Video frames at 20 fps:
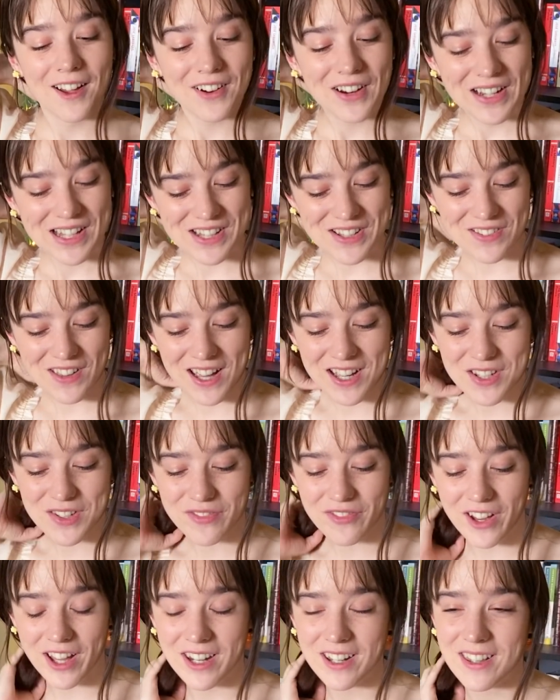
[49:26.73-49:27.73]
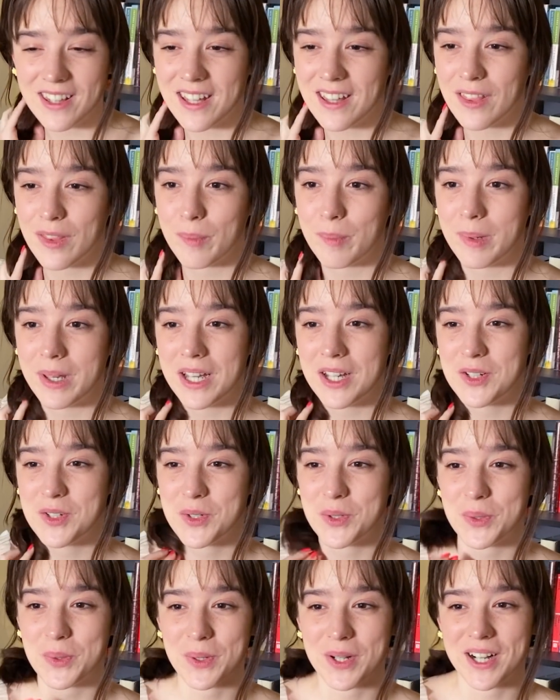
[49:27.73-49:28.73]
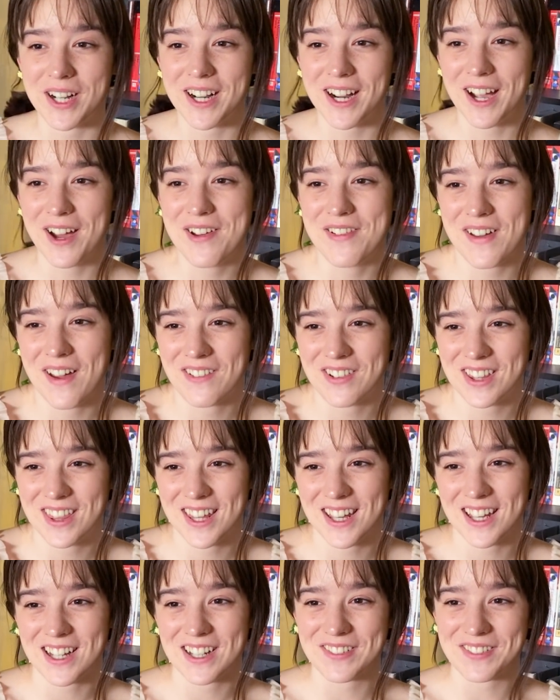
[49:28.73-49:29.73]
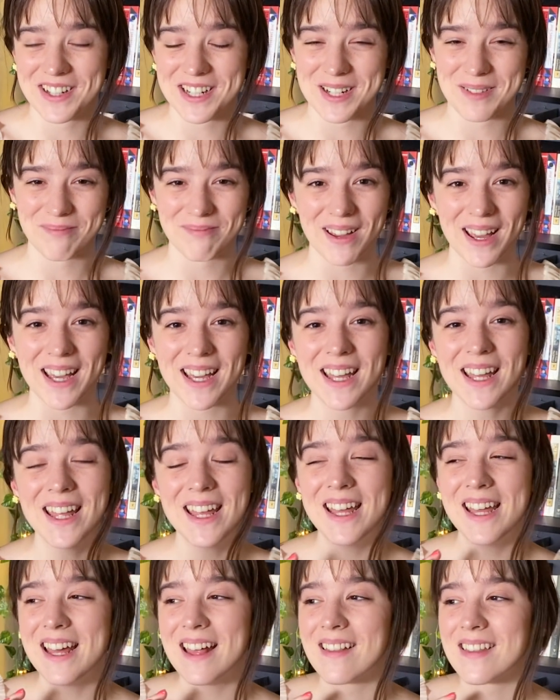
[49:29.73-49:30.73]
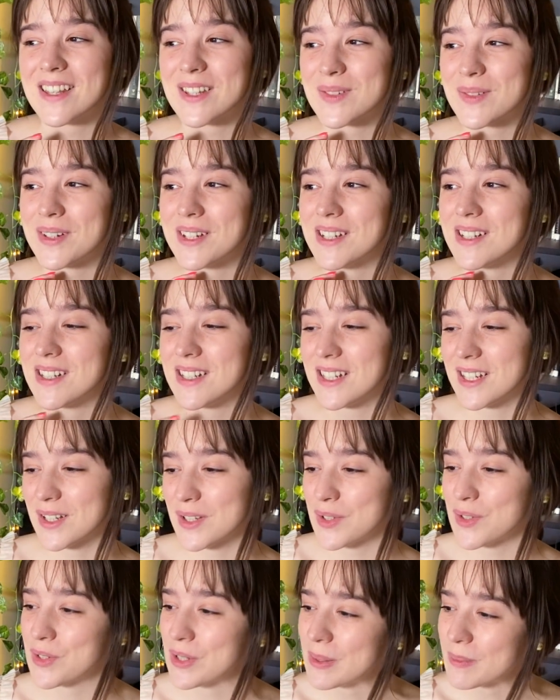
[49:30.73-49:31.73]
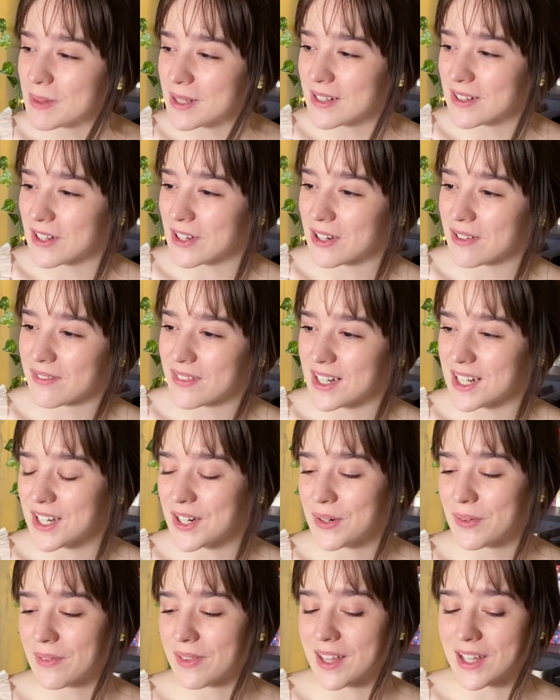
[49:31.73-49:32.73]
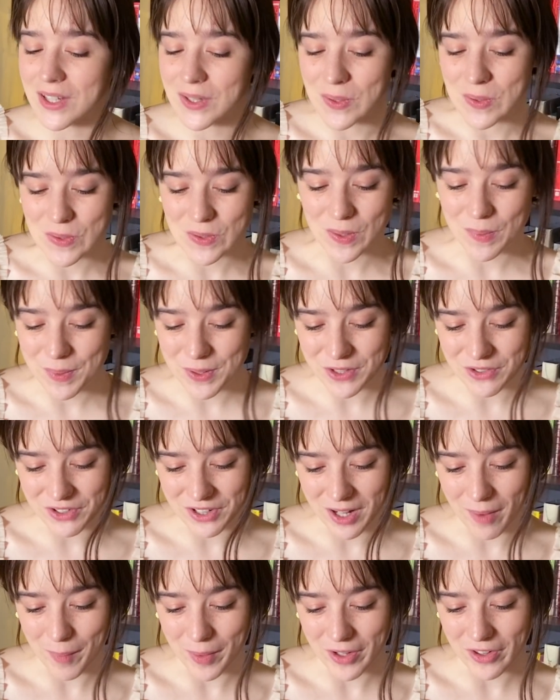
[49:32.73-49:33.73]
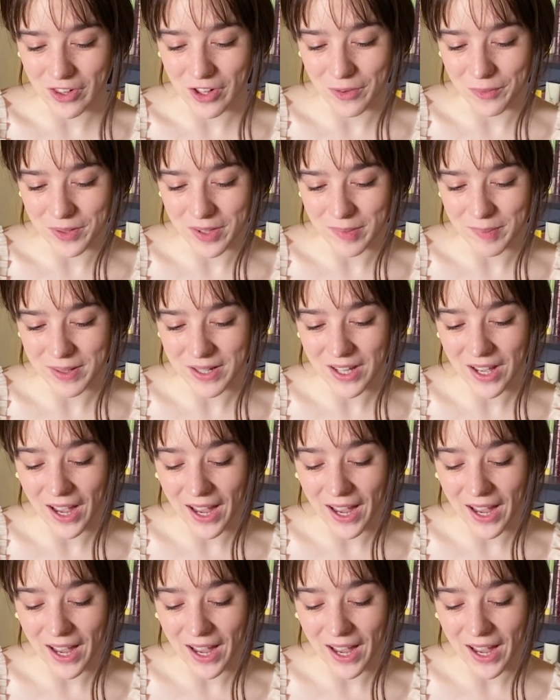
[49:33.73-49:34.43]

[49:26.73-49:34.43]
Alright, so that is finally the big tour of everything I read in May. This was an extremely long video. Thank you so much for coming along with me.